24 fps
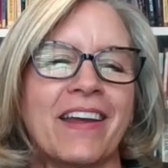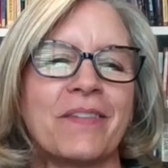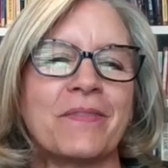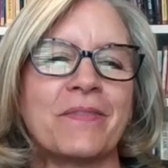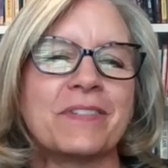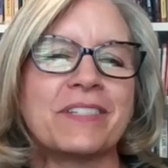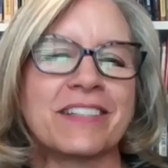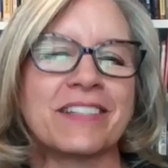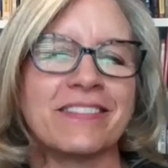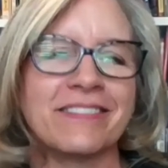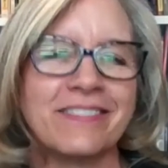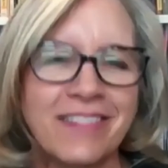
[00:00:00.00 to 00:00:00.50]
am
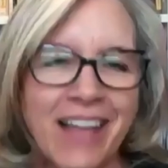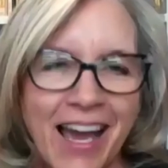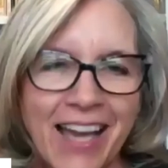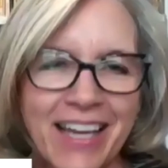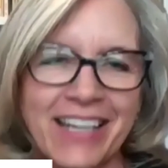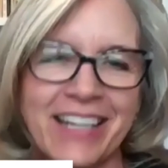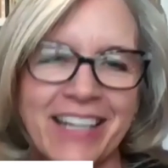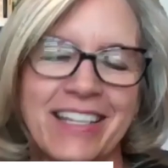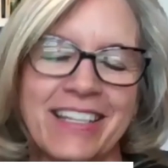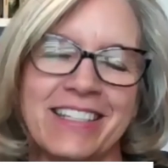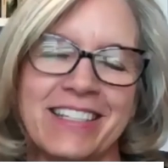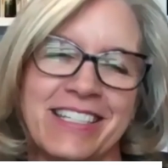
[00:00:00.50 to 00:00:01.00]

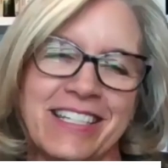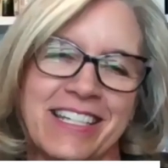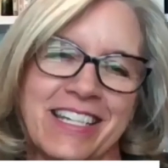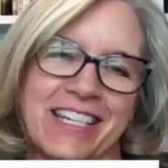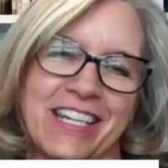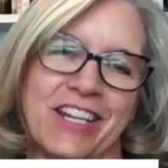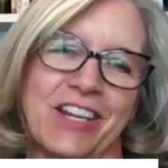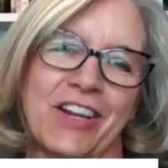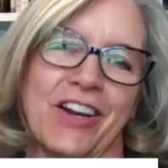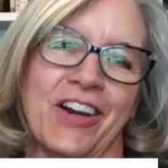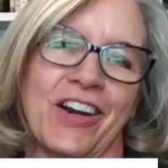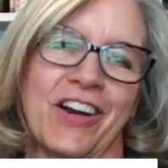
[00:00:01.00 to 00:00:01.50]
delighted to
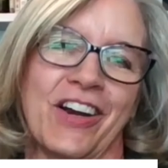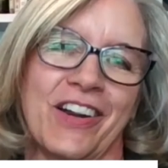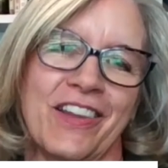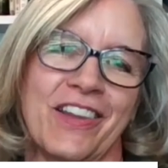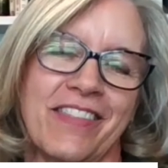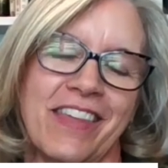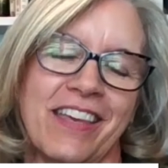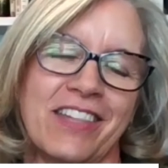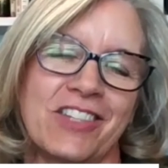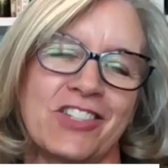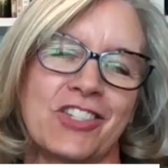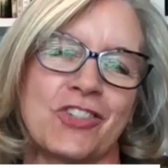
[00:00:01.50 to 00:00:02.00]
hear
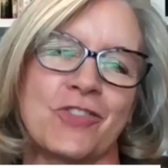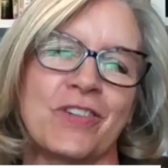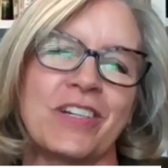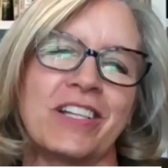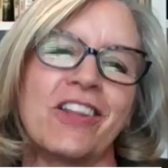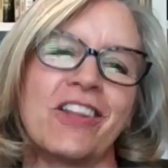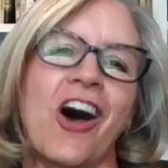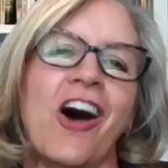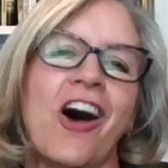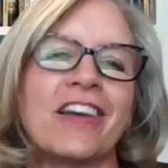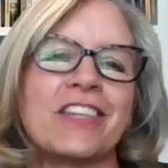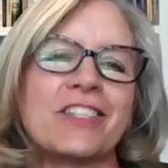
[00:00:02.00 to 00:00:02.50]
that Street
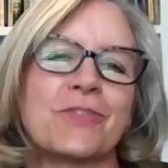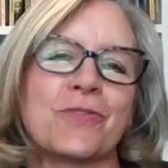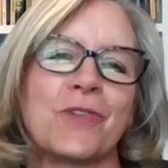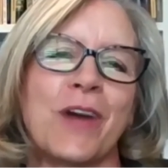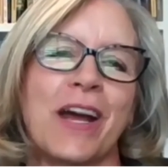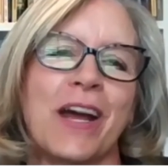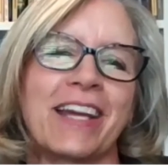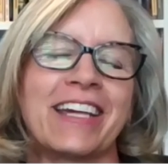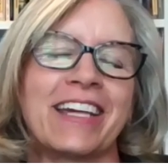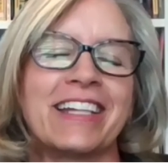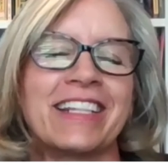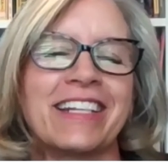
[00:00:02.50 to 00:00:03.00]
Law is
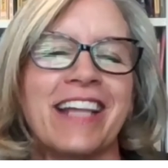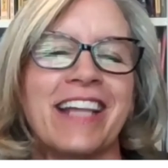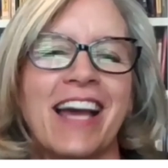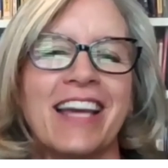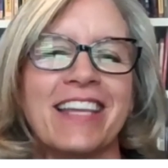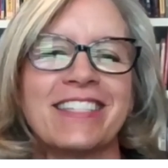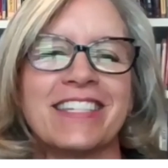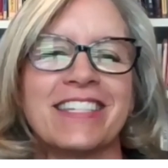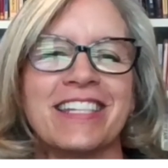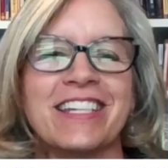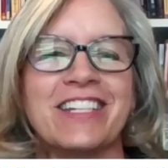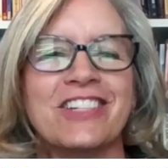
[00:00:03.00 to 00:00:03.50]

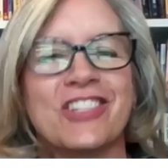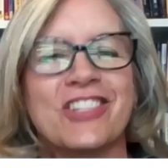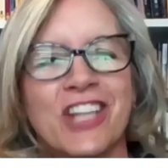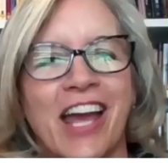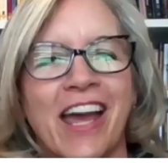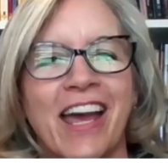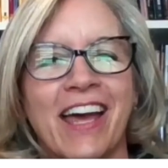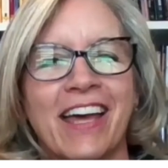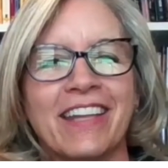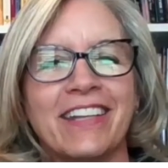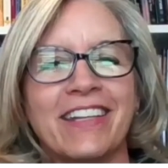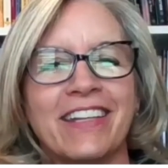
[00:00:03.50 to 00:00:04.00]
recognizing
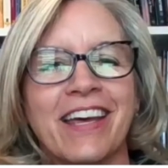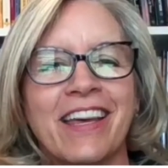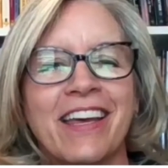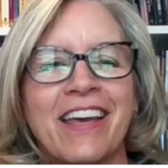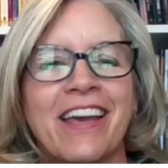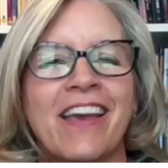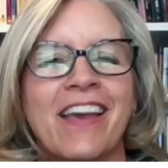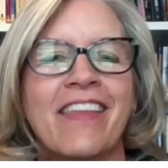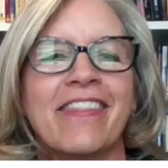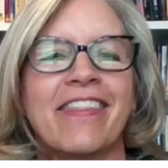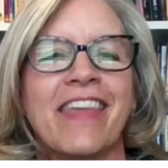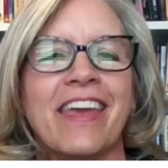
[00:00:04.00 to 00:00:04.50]
Jen.
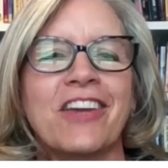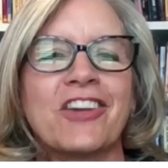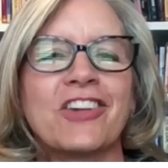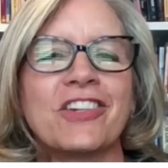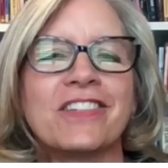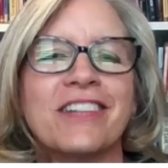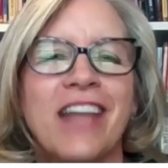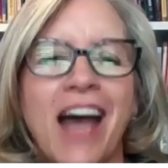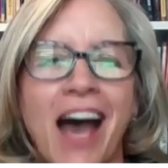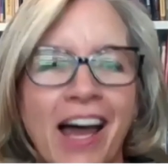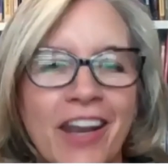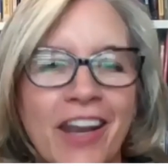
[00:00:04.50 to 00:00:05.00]
They
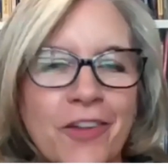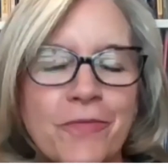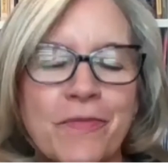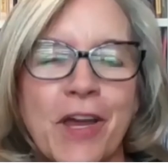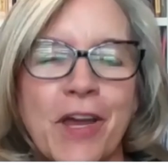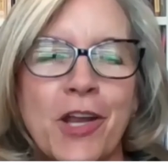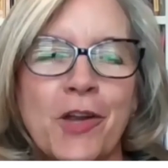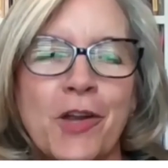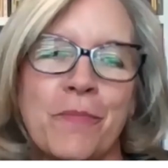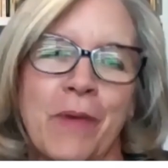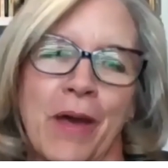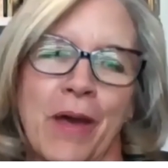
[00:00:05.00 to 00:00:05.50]
could not have
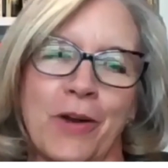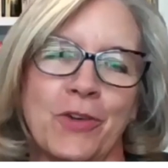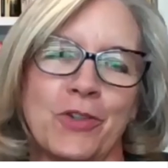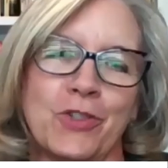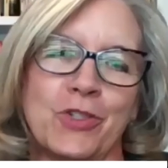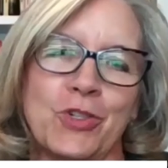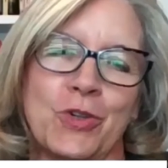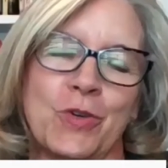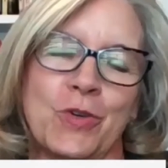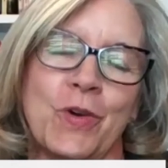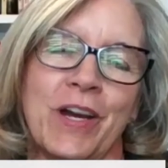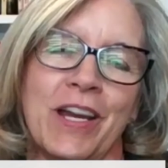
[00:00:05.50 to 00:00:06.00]
made a better
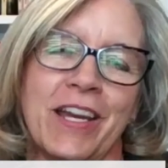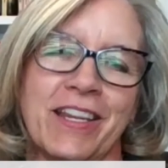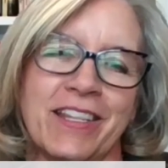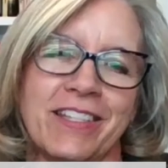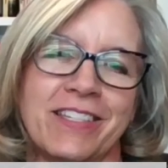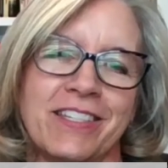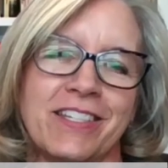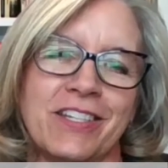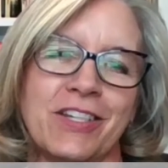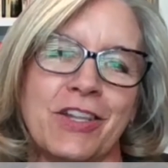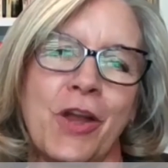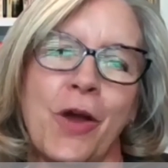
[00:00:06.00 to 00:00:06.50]

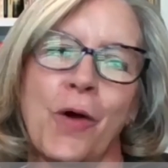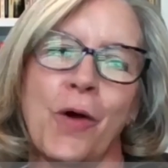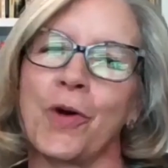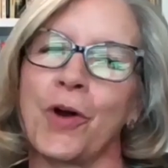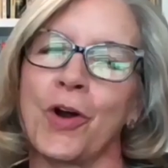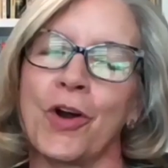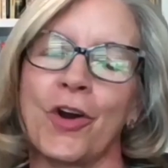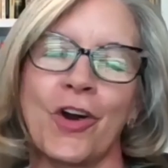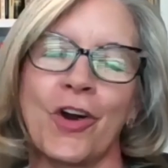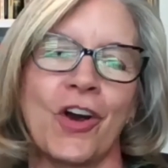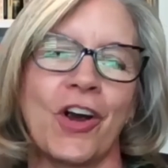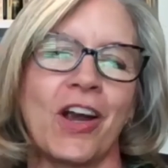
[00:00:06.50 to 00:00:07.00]
choice. You know,
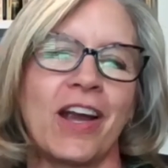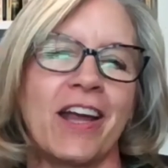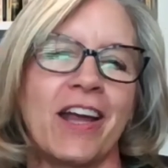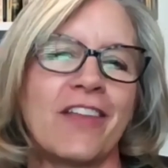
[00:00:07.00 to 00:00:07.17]
her